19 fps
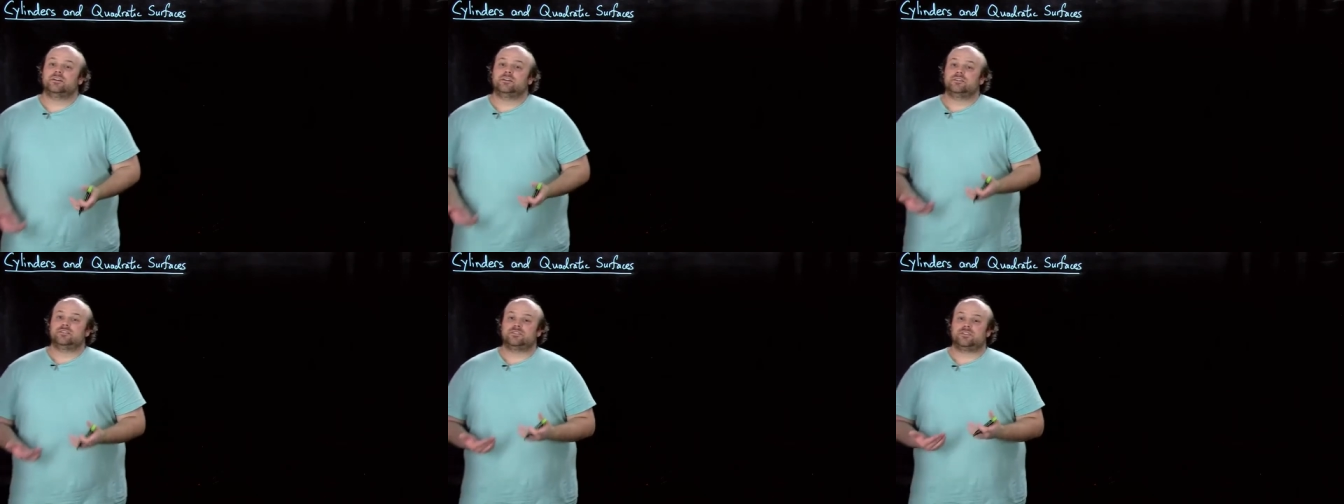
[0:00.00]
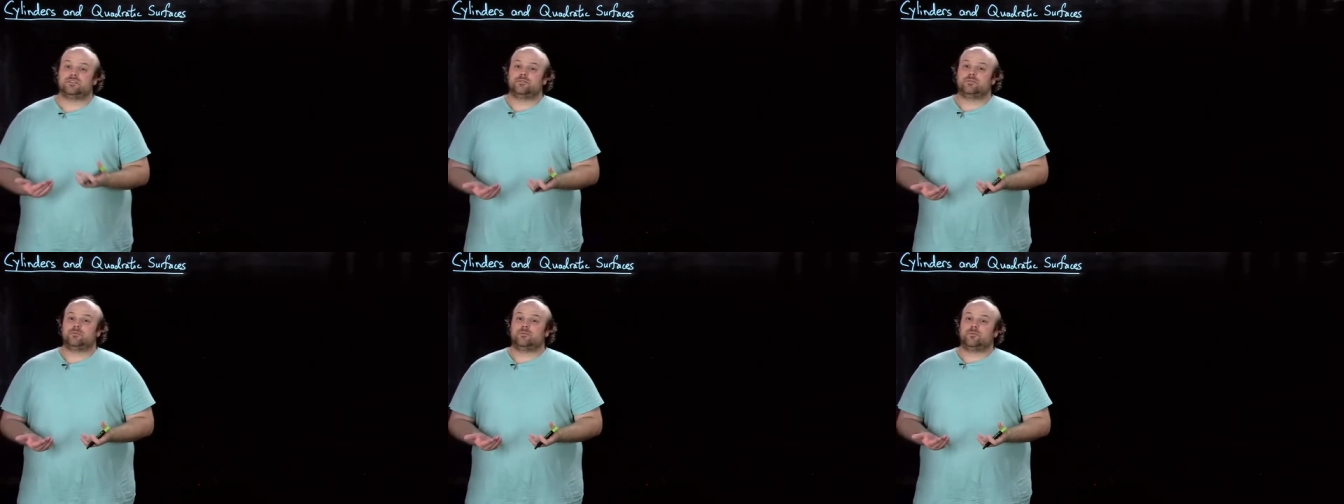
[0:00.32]

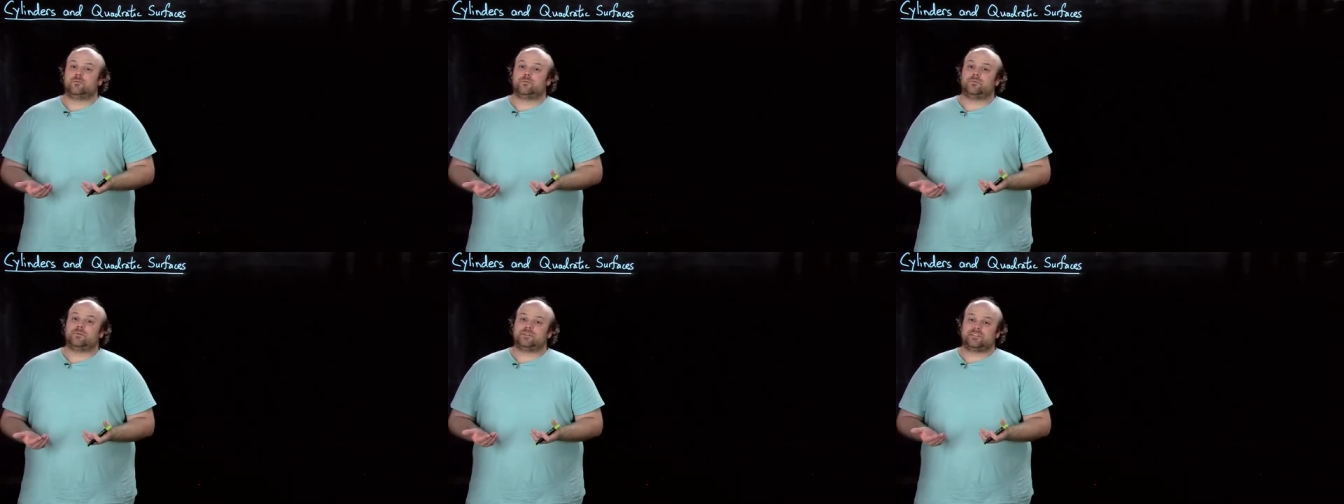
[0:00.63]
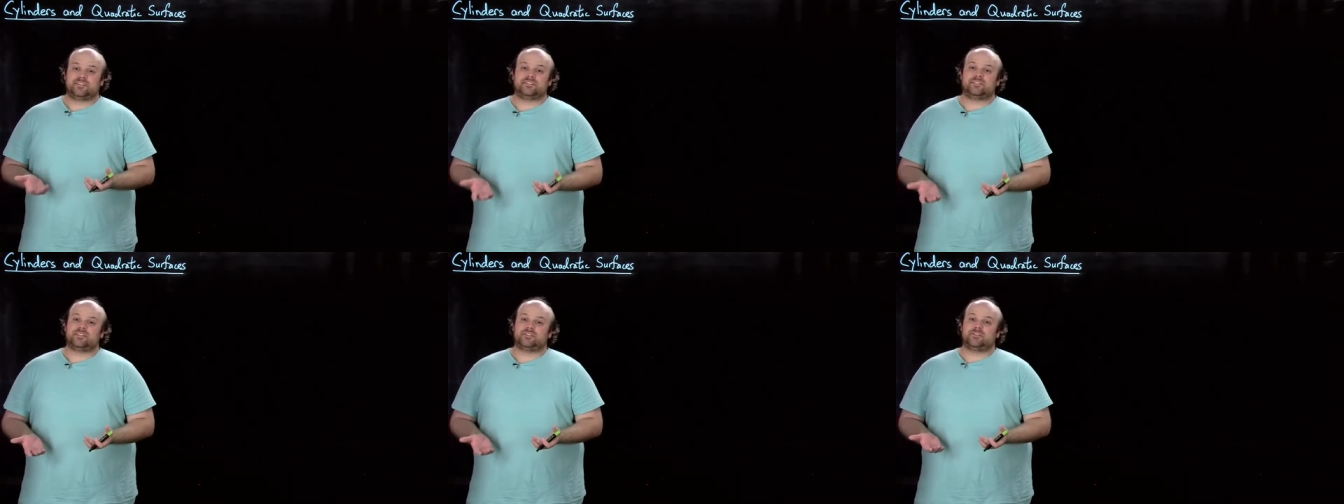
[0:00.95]
So what
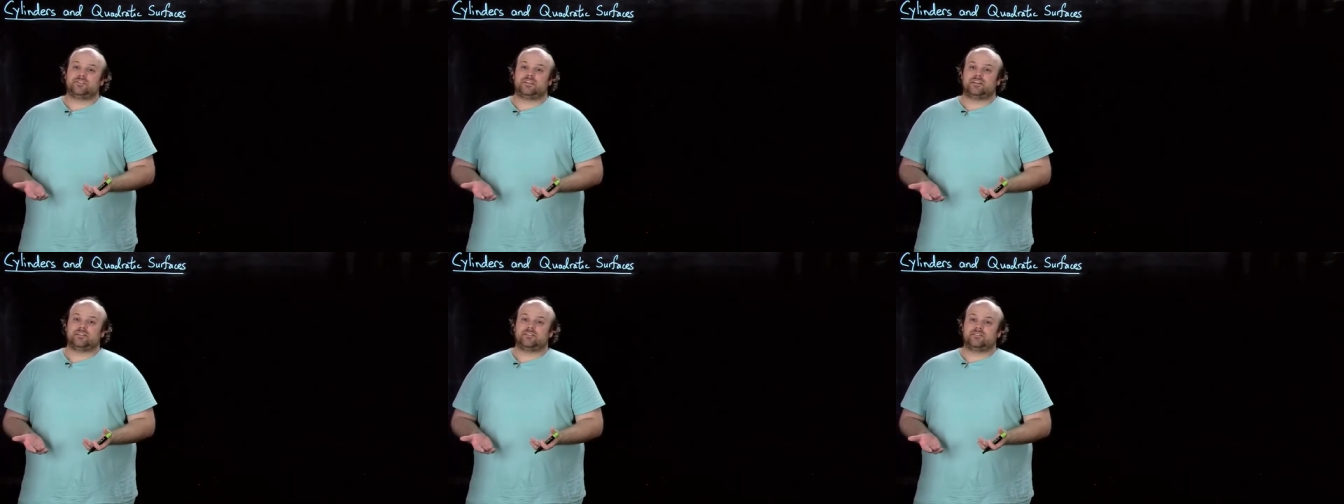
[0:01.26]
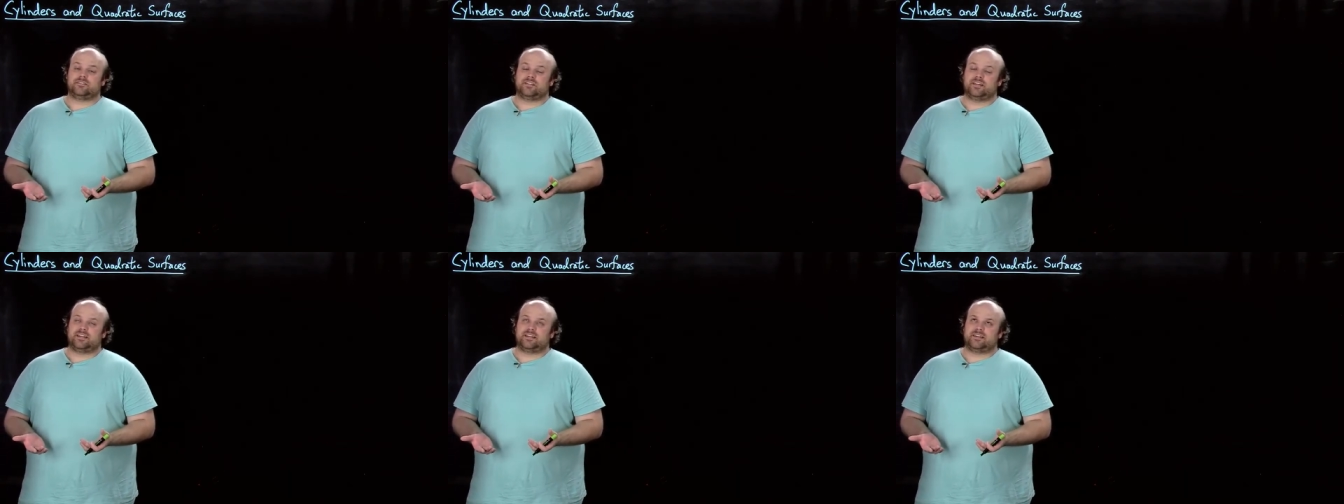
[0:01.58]
does such a thing look
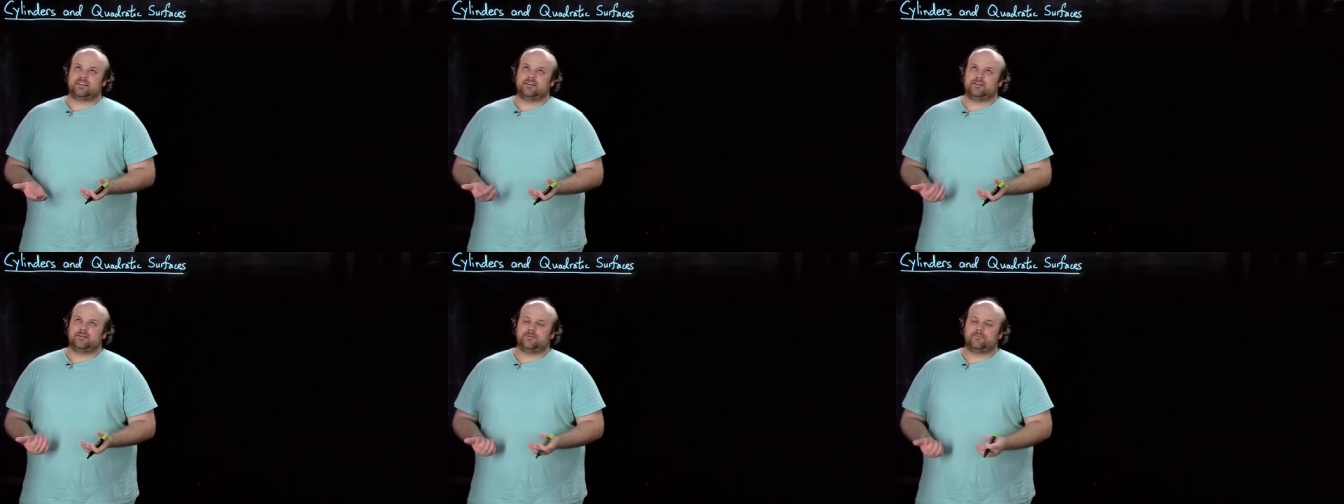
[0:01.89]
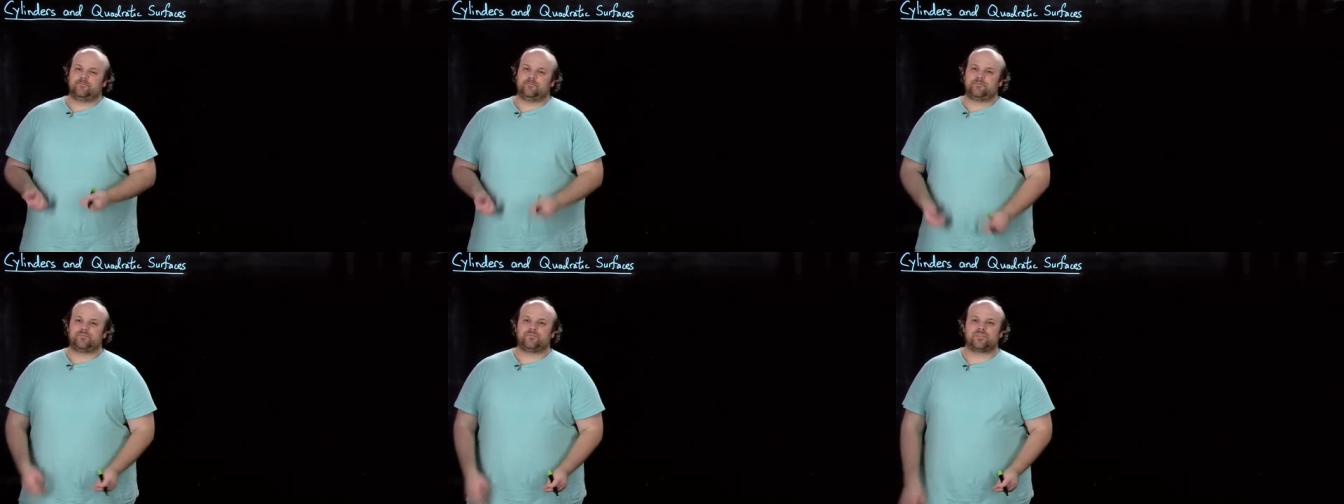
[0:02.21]
like?
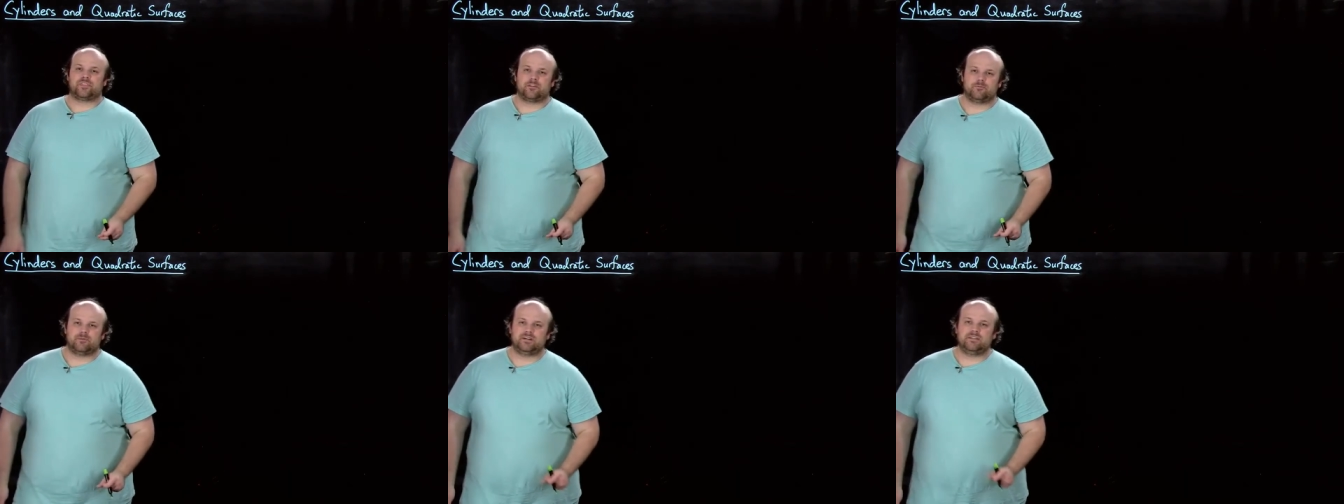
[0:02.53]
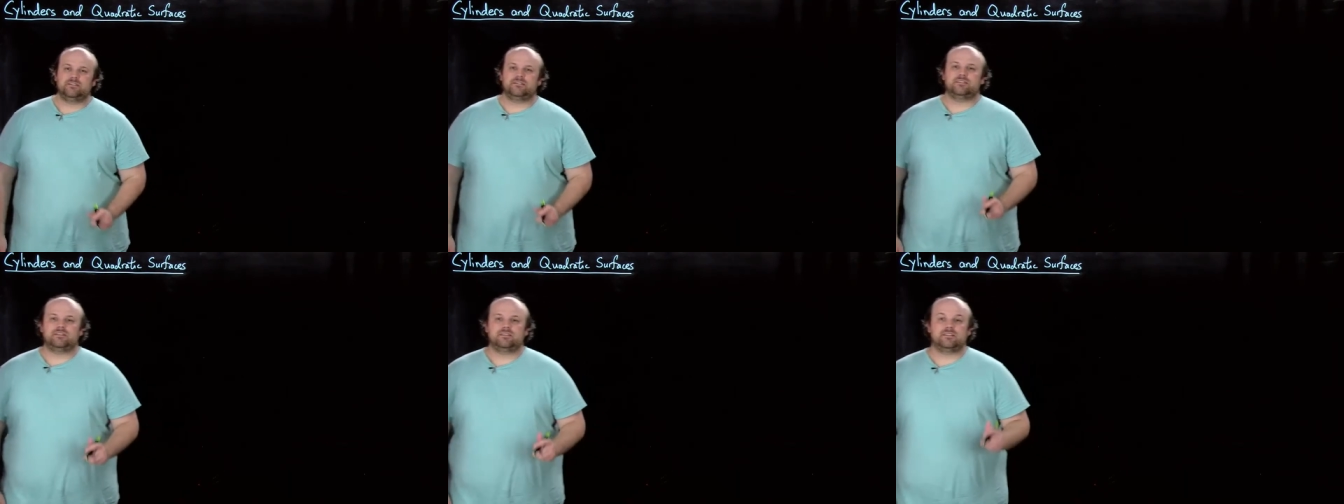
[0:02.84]
Well,
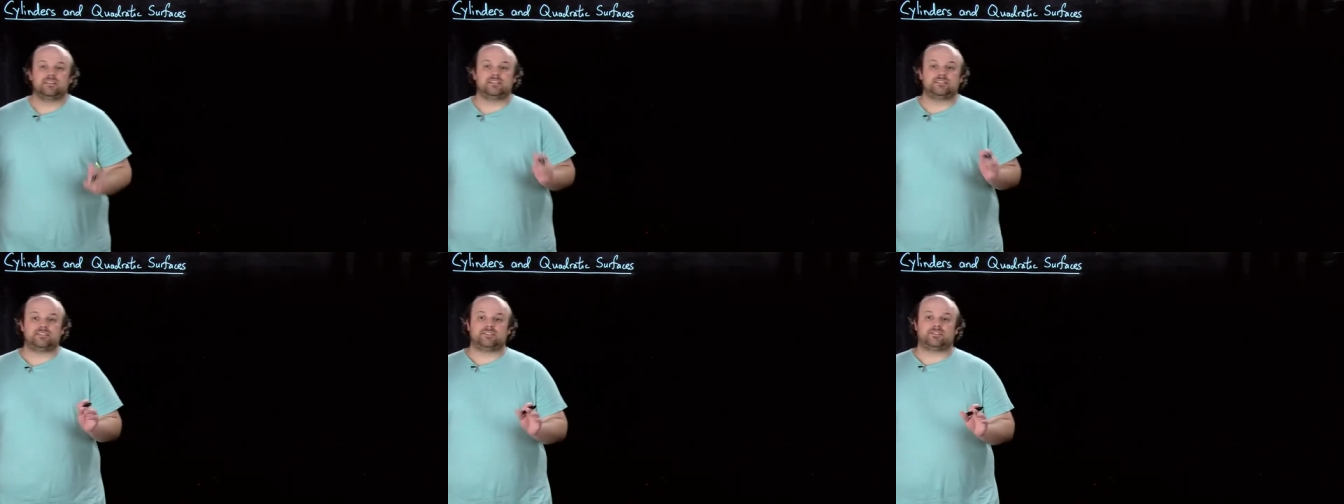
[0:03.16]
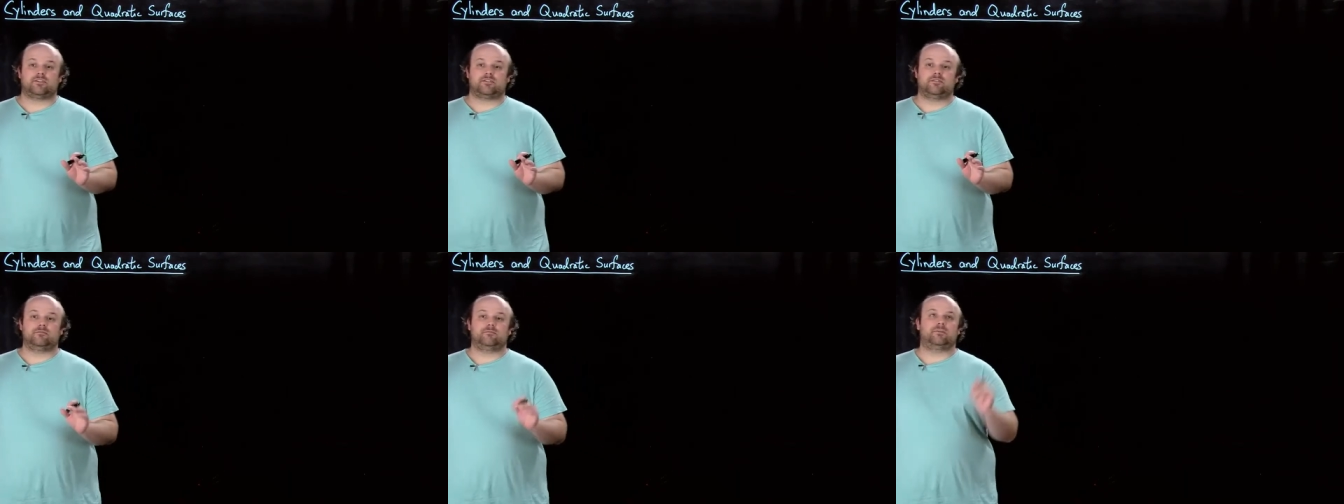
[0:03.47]
let's
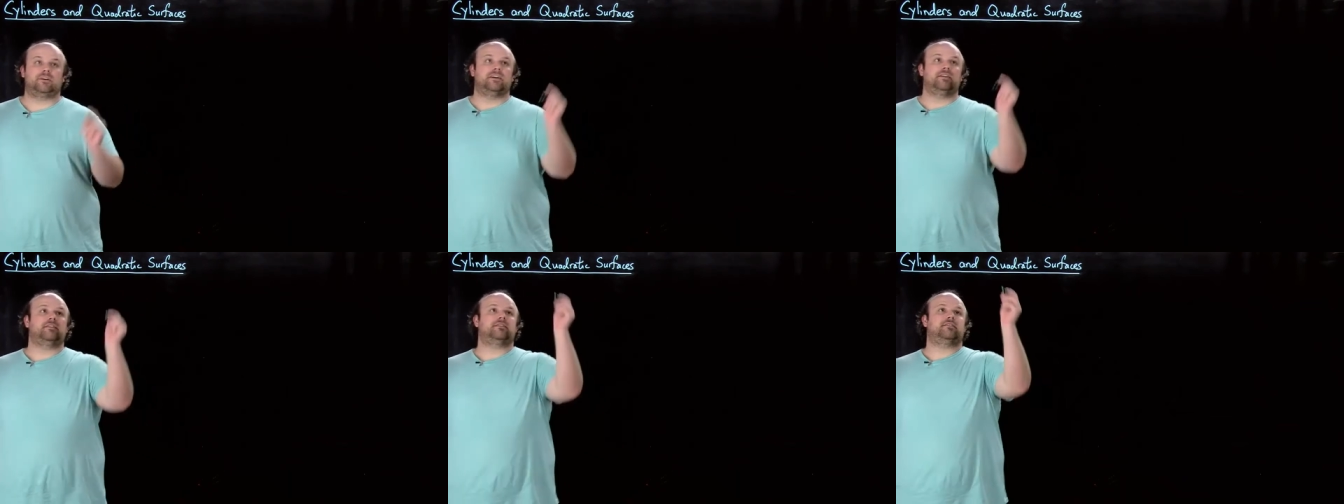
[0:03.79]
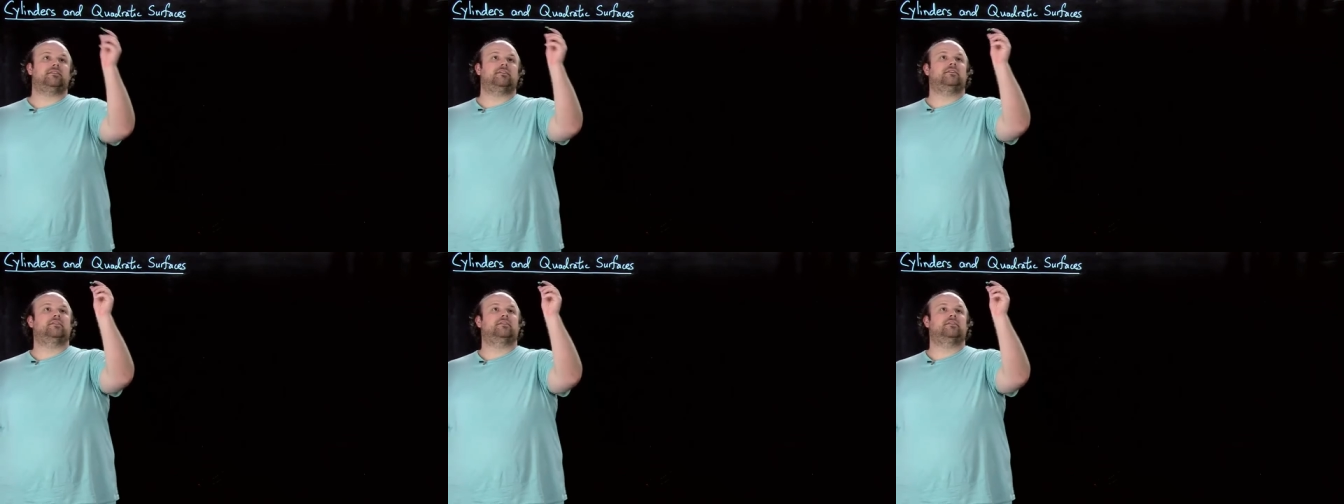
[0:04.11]
start with